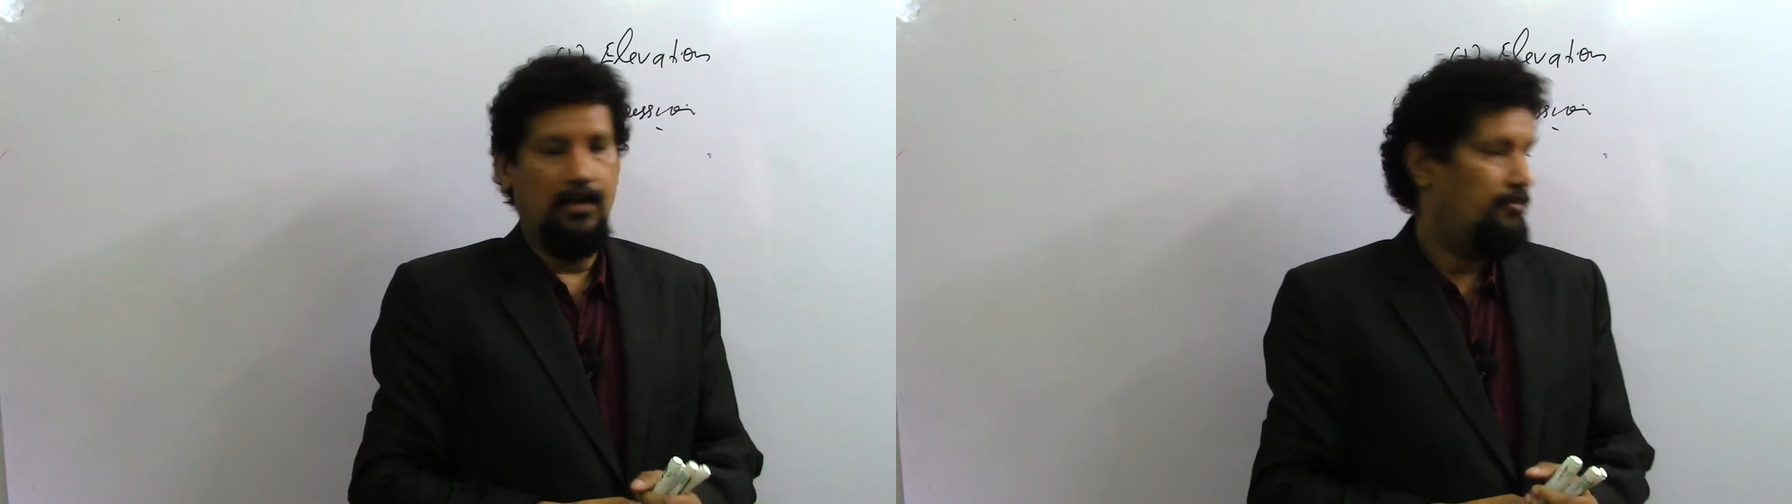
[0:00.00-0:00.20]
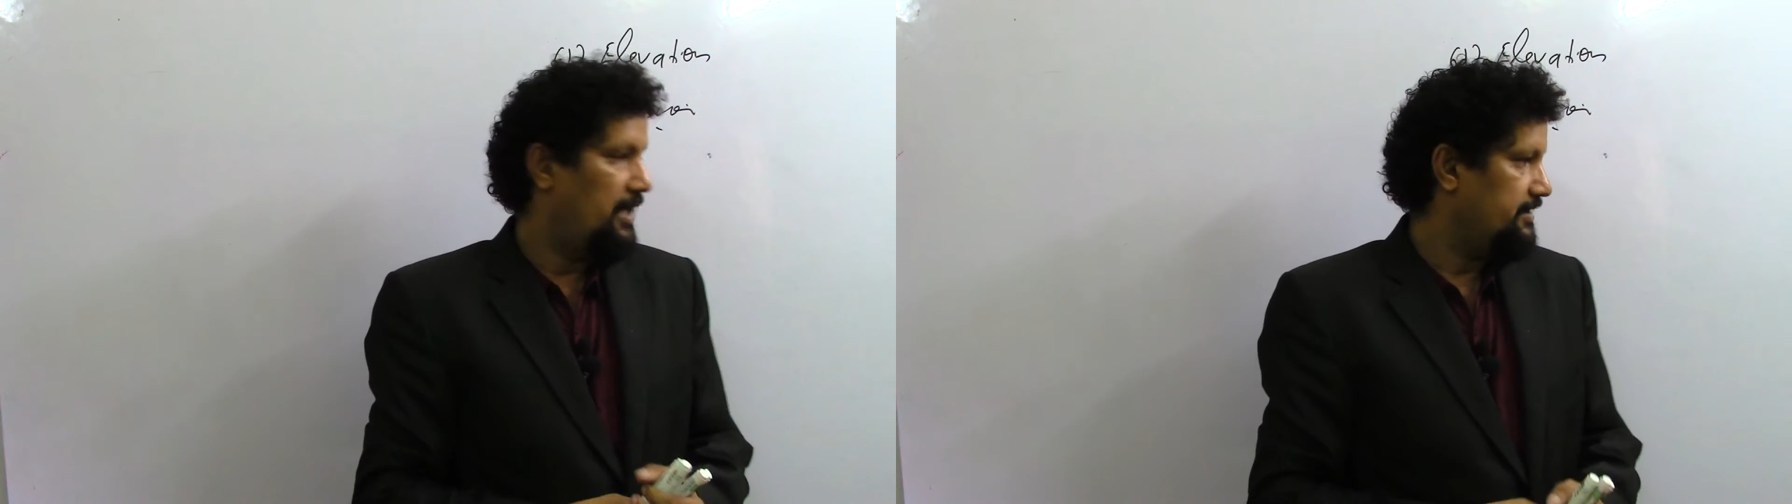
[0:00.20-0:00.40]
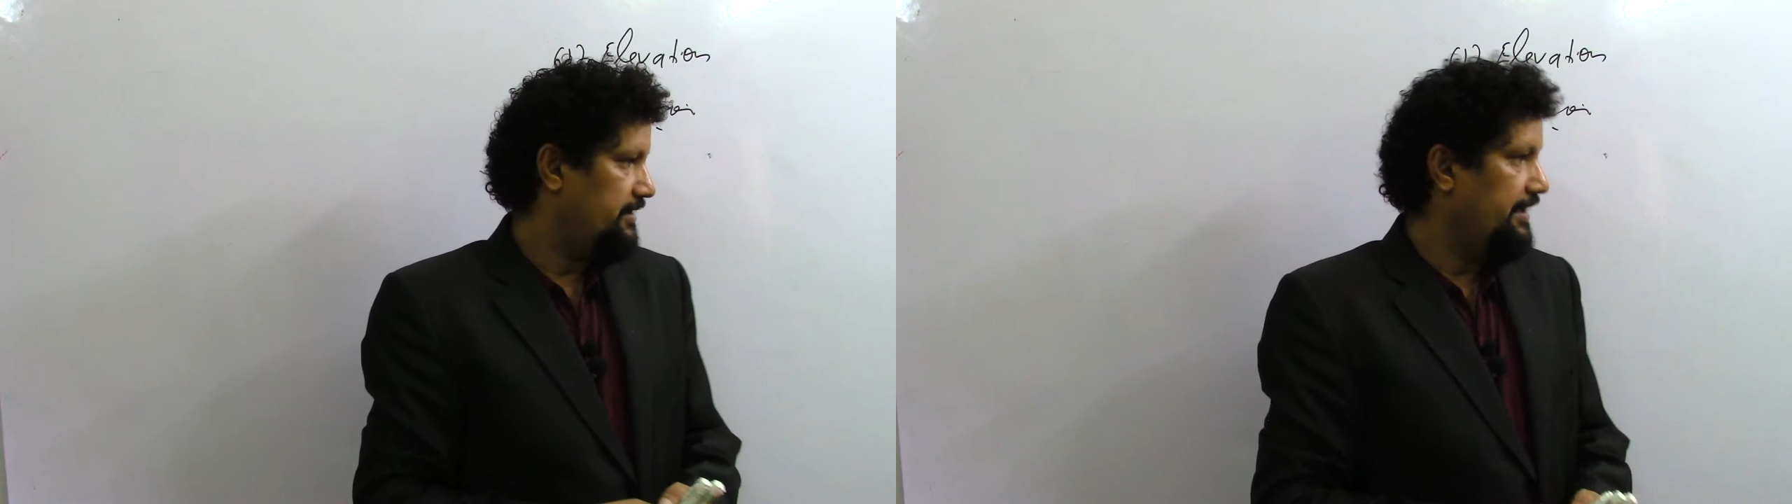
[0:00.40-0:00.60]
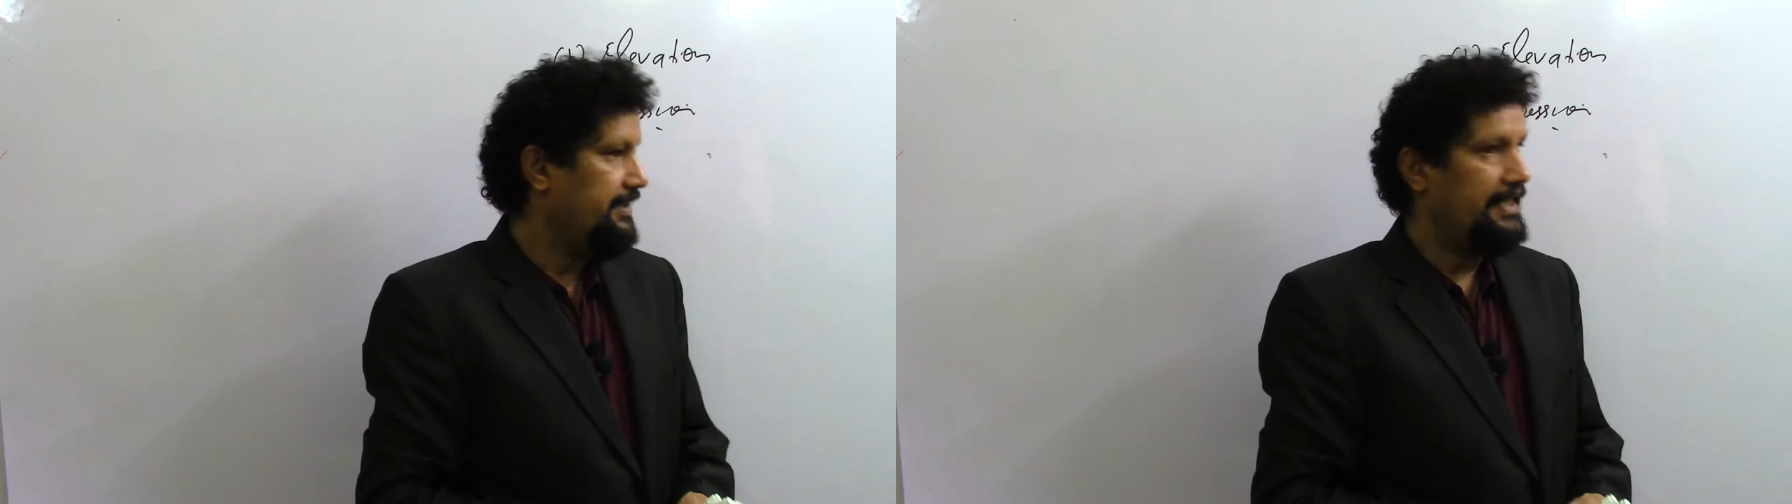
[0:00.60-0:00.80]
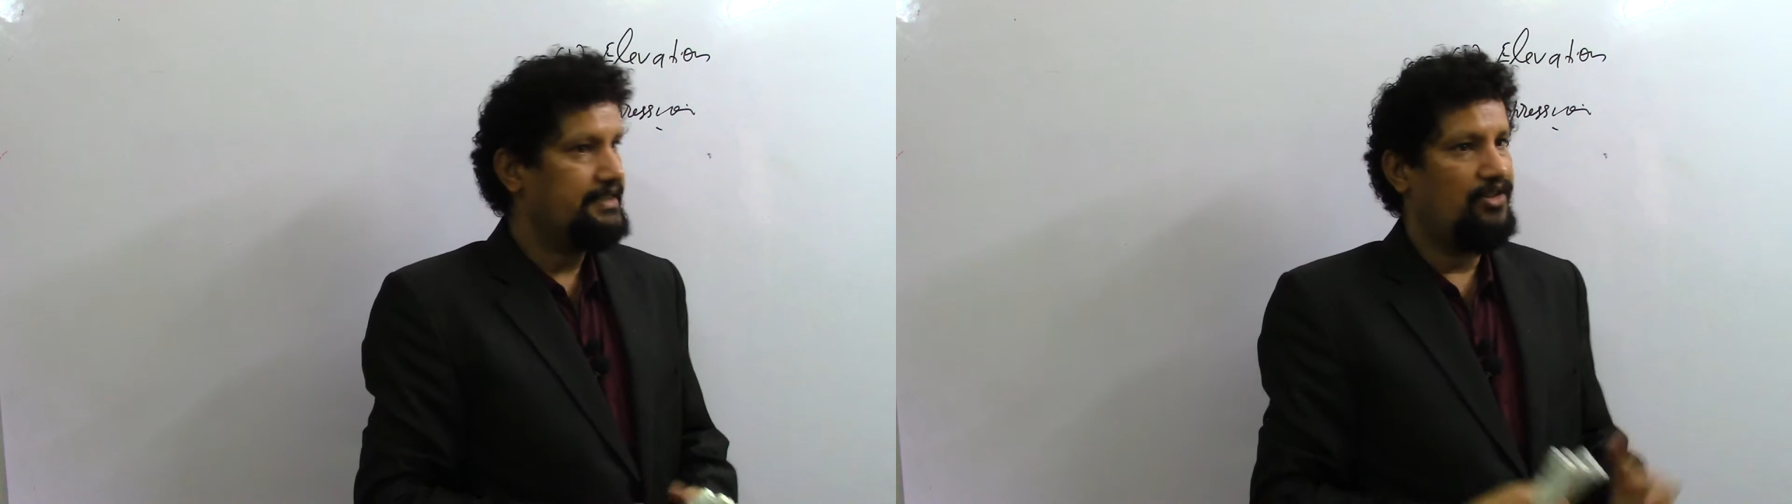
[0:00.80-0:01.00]
But in
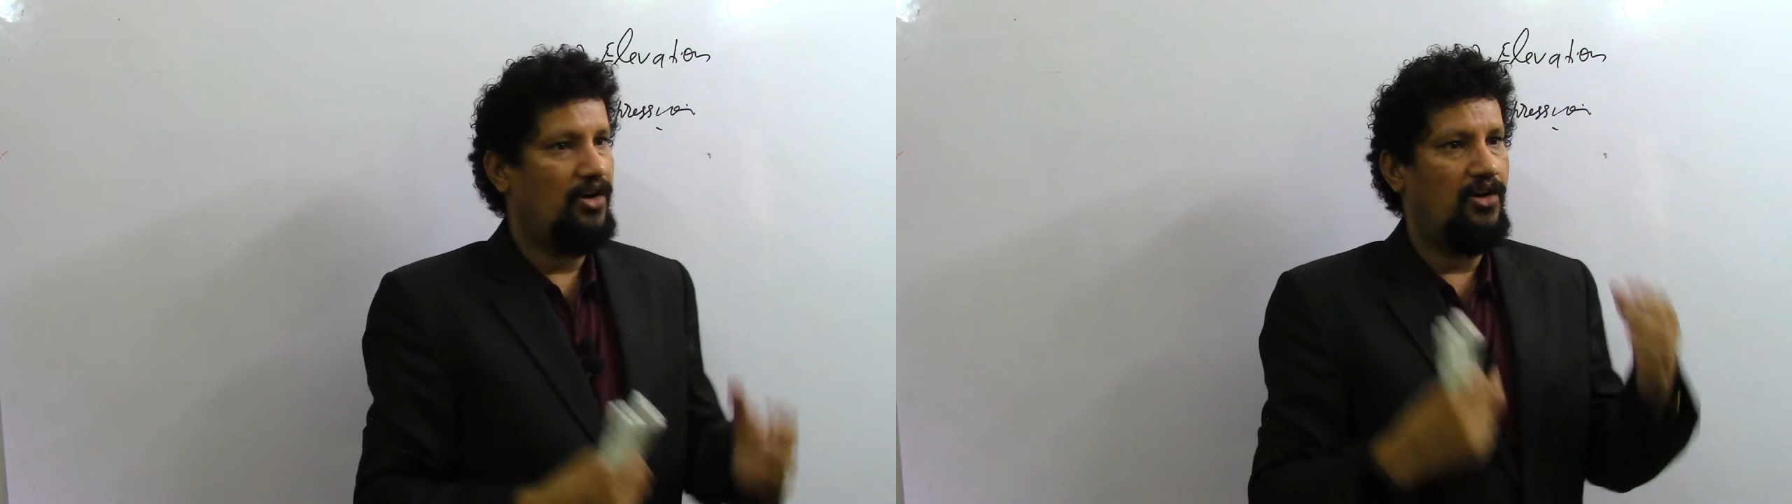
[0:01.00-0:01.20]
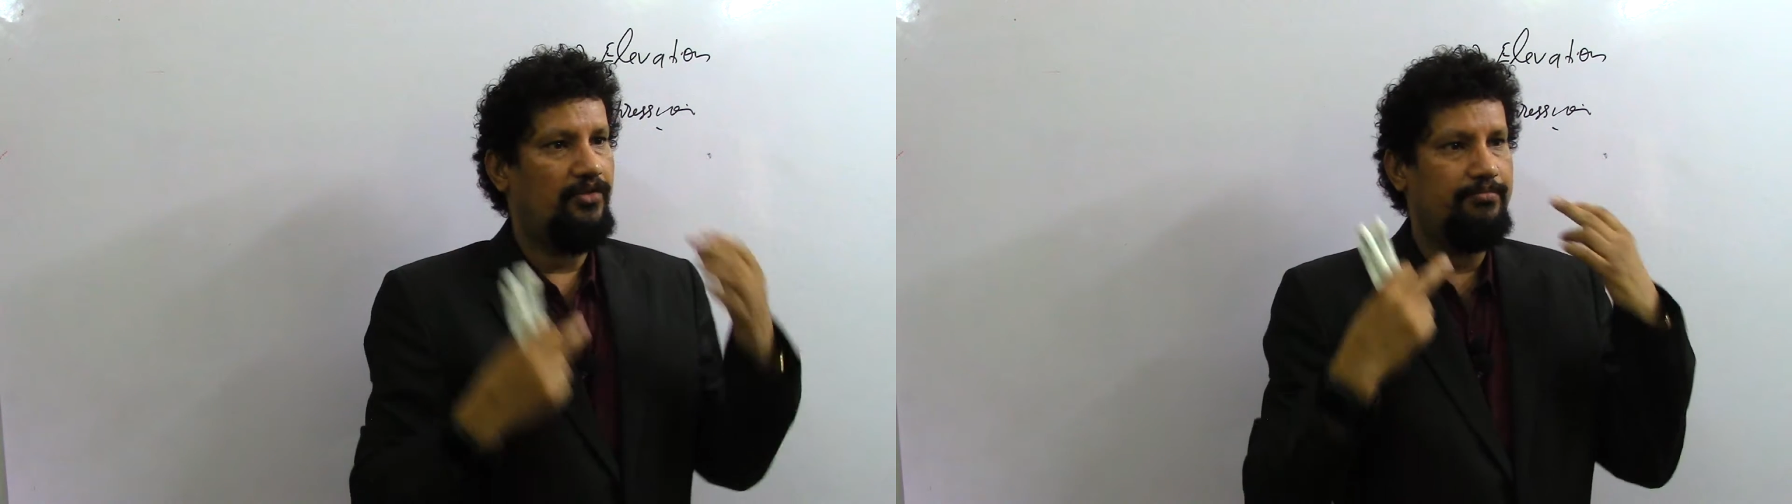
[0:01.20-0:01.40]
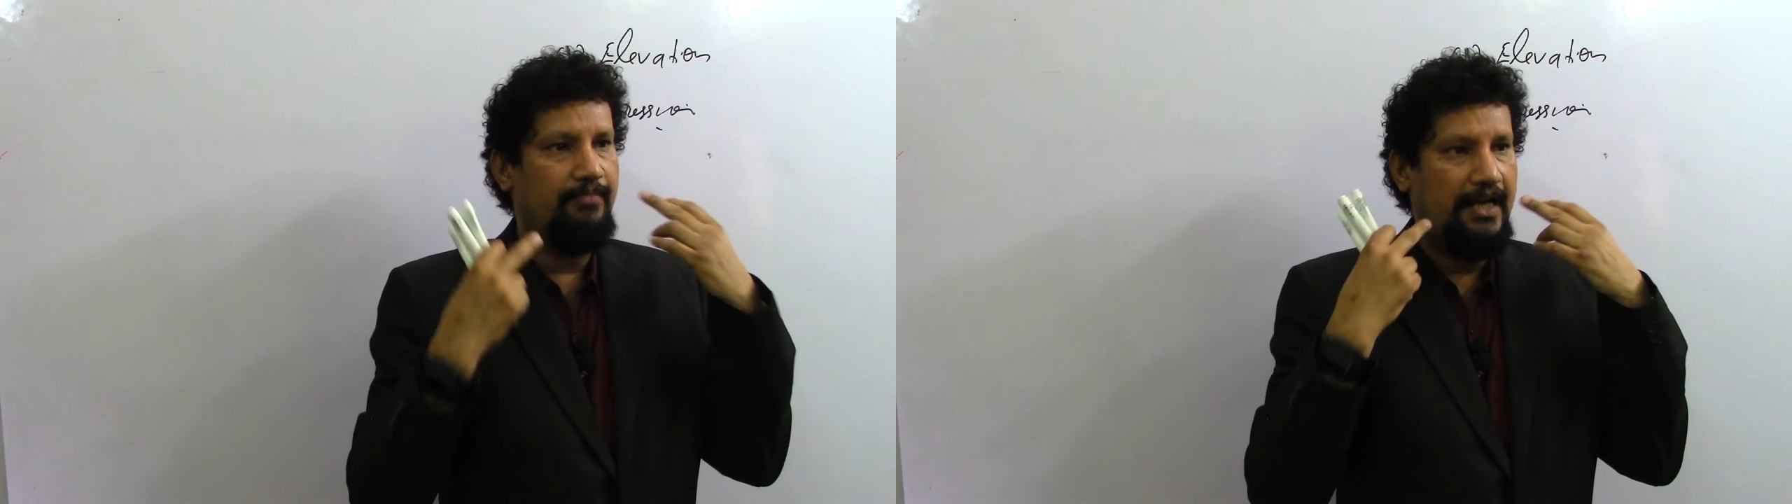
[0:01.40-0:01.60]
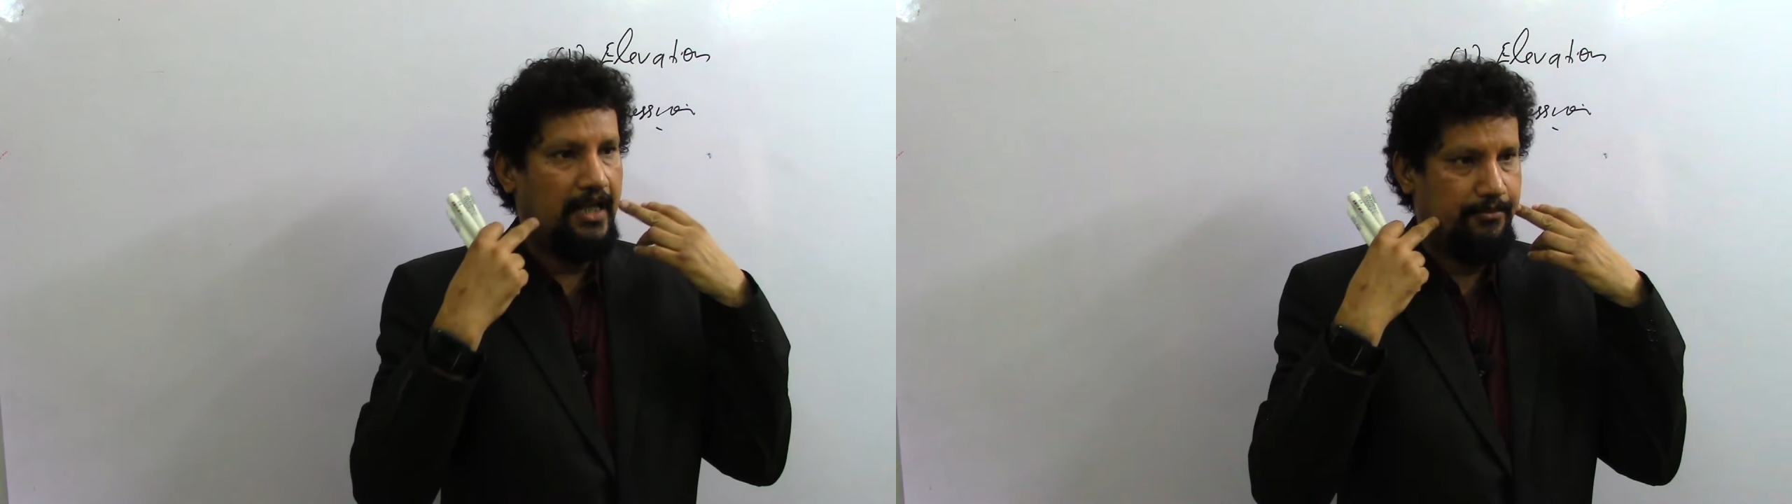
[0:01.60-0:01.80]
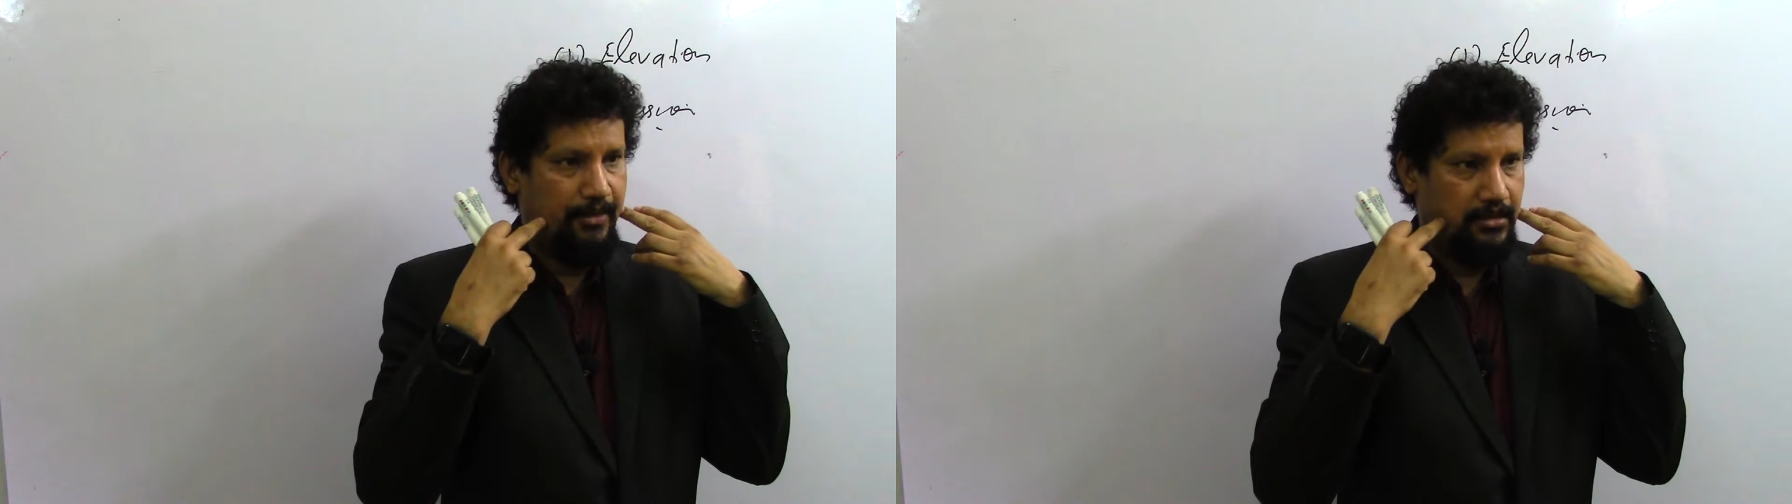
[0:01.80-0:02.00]
case of
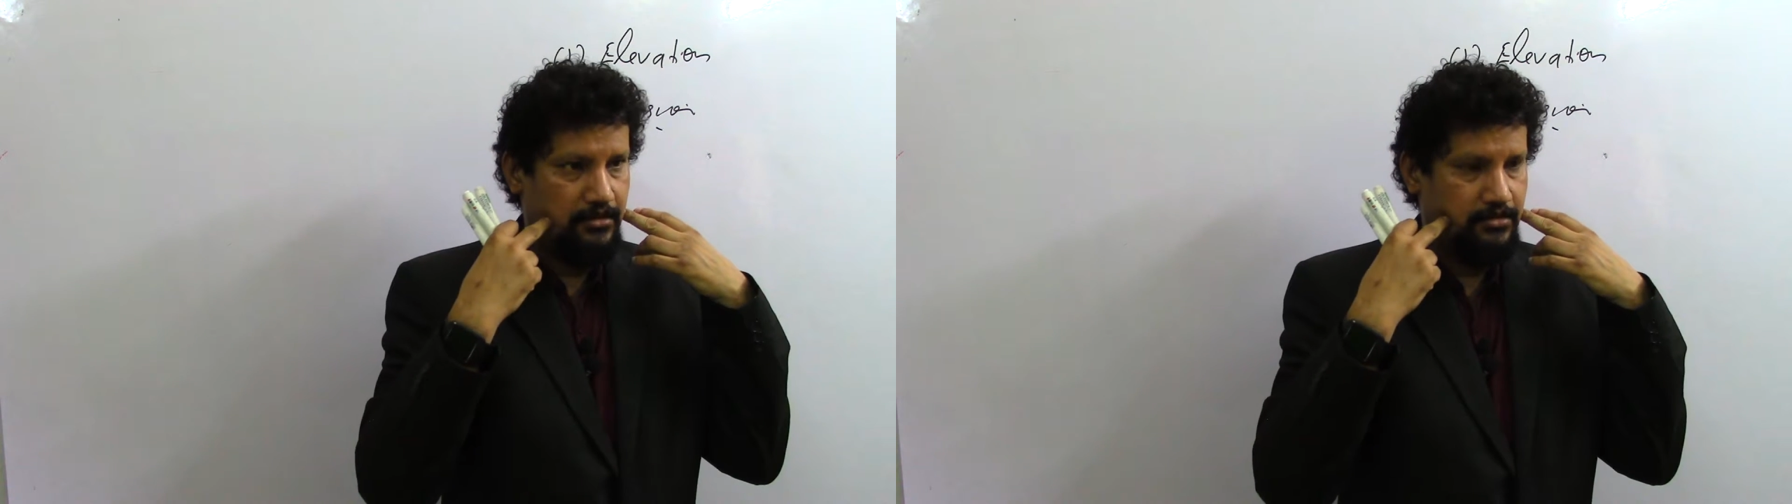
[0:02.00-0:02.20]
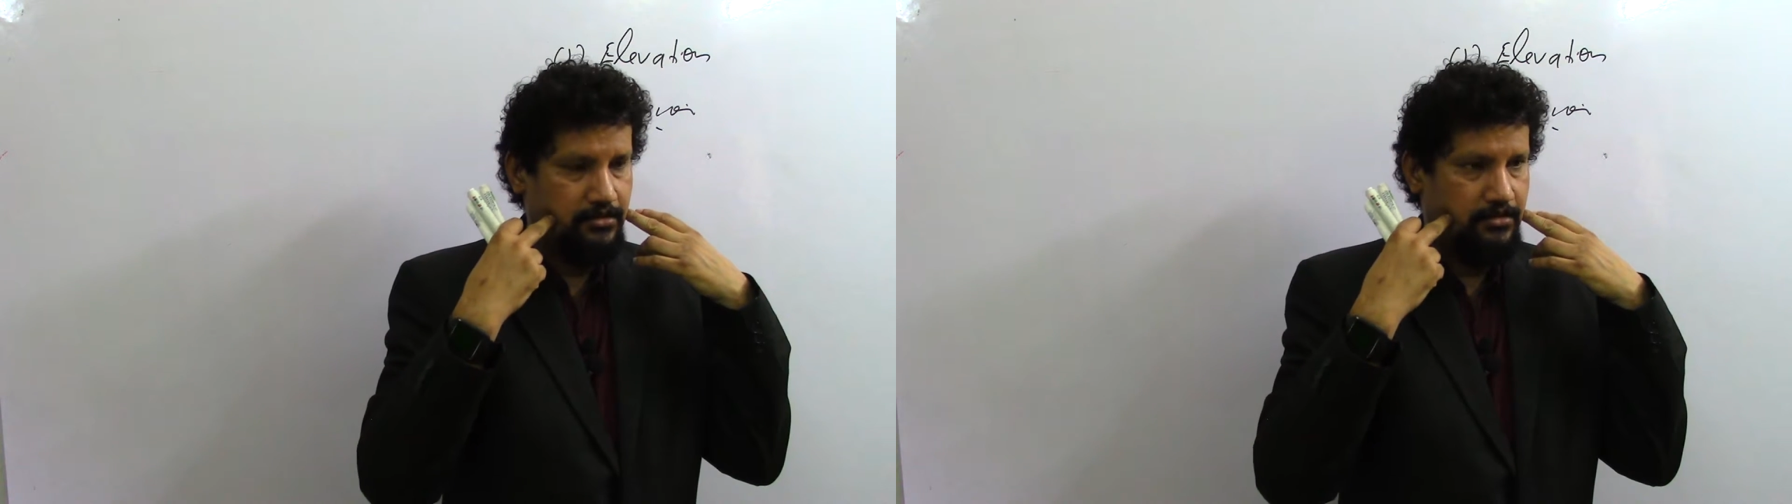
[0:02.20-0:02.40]
mandible,